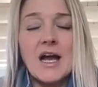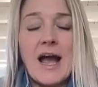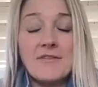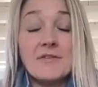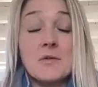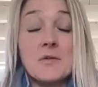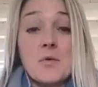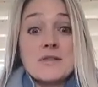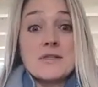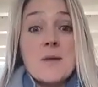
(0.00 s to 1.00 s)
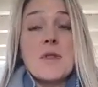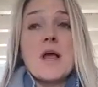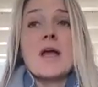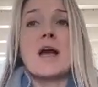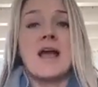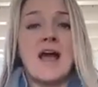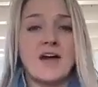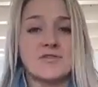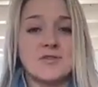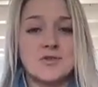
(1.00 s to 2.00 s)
afterwards I'm like, I have to